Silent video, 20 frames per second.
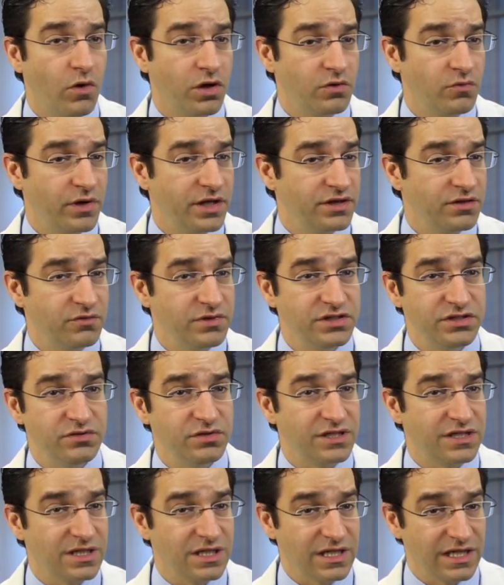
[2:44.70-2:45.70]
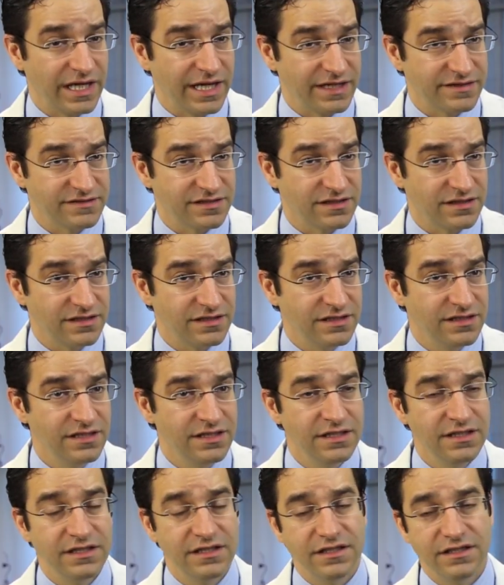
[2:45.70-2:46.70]
One way that we do it classically
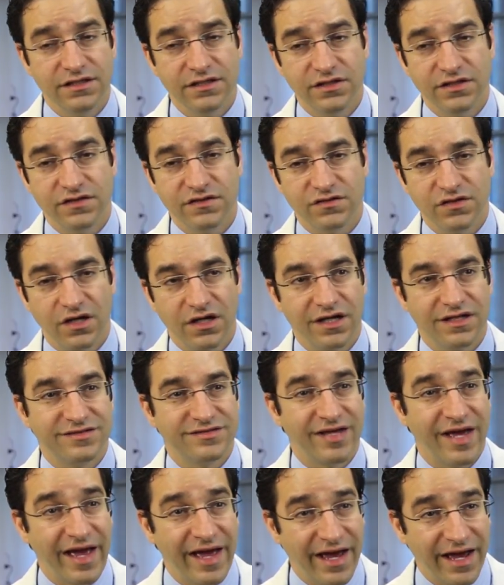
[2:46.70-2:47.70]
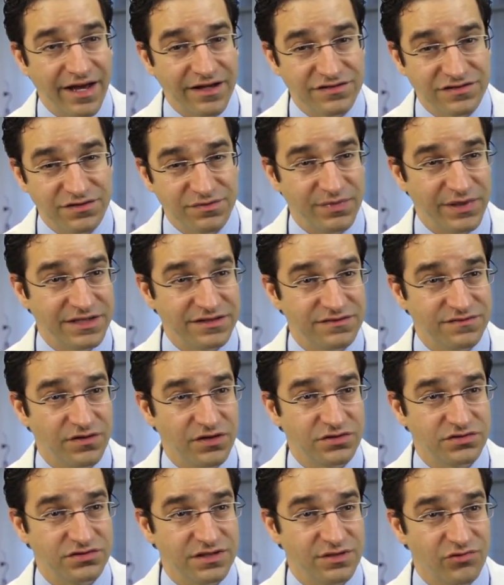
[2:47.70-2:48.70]
is a task-based
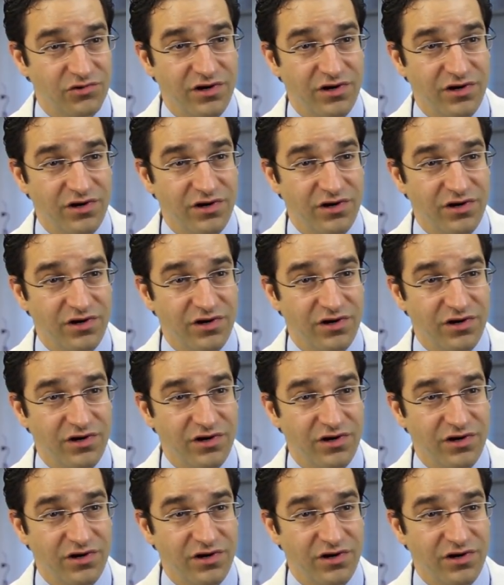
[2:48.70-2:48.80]
functional